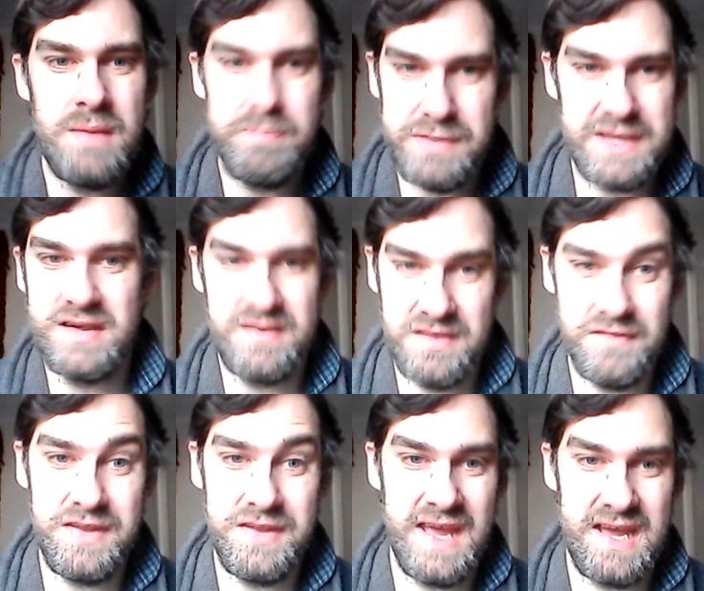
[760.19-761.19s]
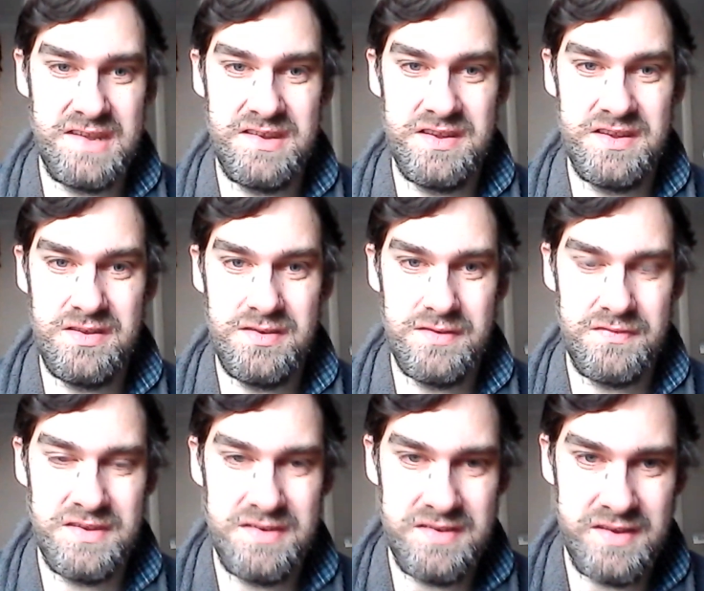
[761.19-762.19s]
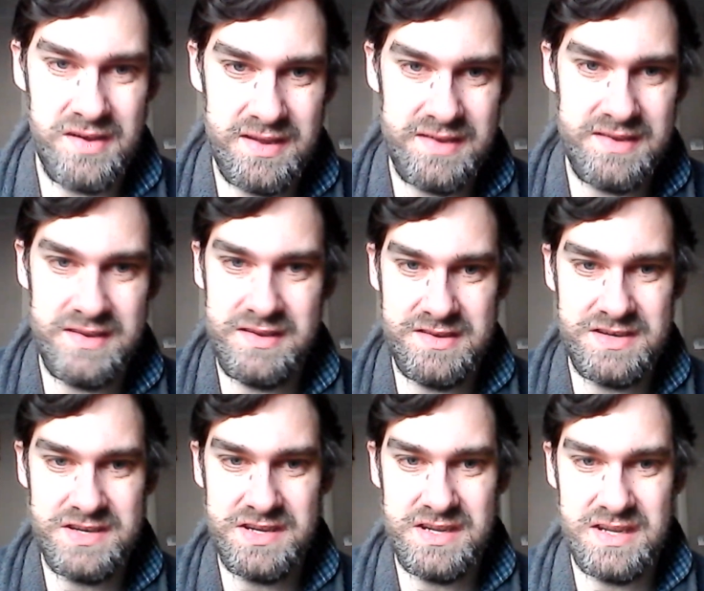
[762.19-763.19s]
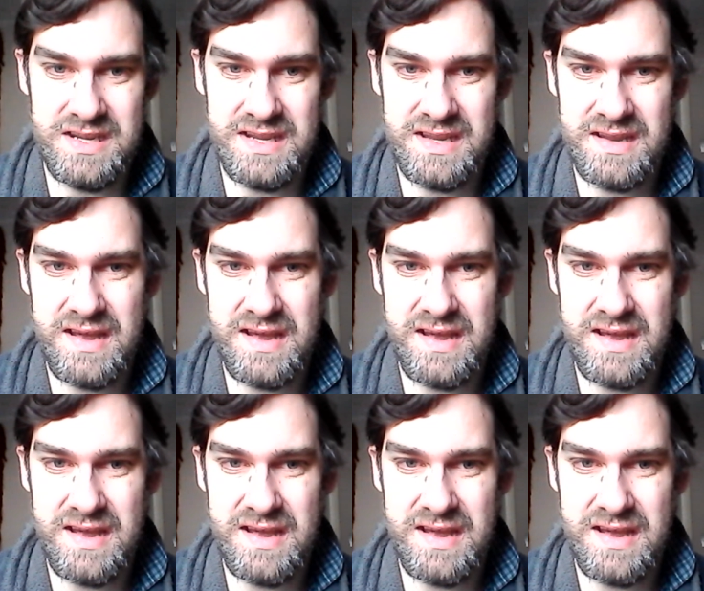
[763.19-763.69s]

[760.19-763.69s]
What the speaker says: because of the attitude of society, she